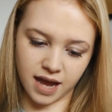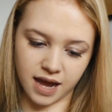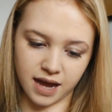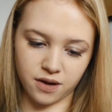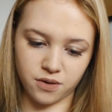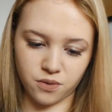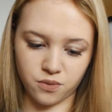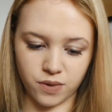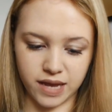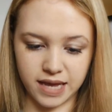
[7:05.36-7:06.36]
How
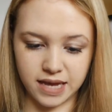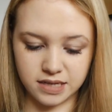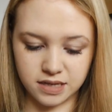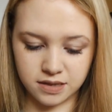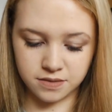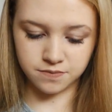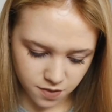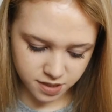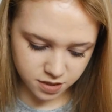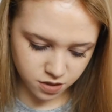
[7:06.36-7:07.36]
weird. Oh,
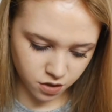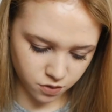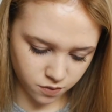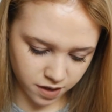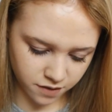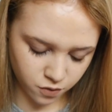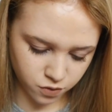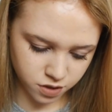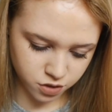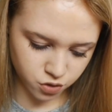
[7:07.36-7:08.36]
this is cool, and I've
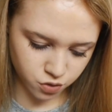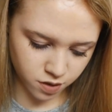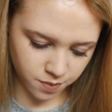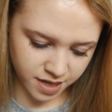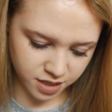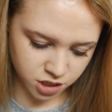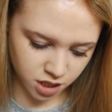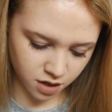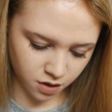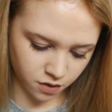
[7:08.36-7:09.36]
also drawn a
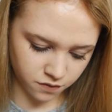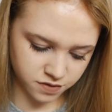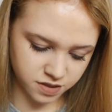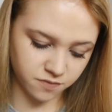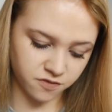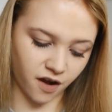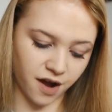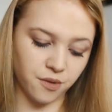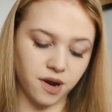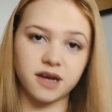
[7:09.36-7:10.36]
picture of some
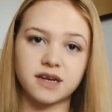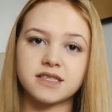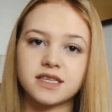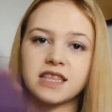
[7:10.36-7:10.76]
fireworks